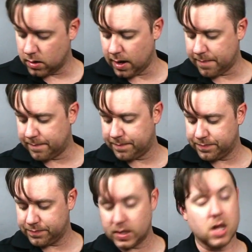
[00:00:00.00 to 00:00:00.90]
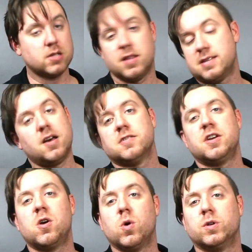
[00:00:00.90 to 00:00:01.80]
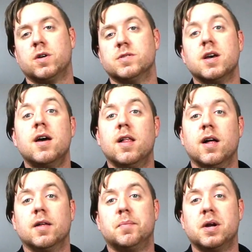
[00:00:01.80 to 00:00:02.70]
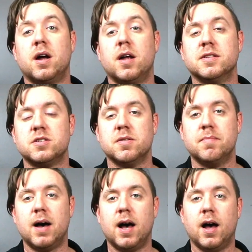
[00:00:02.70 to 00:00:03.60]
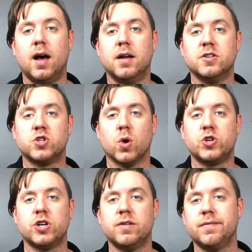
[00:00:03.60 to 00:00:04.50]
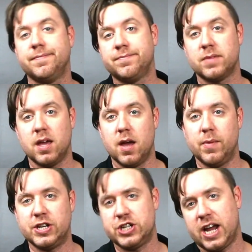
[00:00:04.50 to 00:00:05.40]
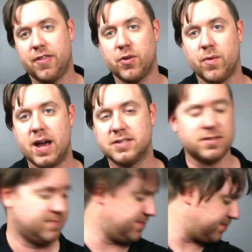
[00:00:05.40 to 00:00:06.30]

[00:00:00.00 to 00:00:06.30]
Yeah, so that's all single coil tones. Put on some distortion and we can check out the rest.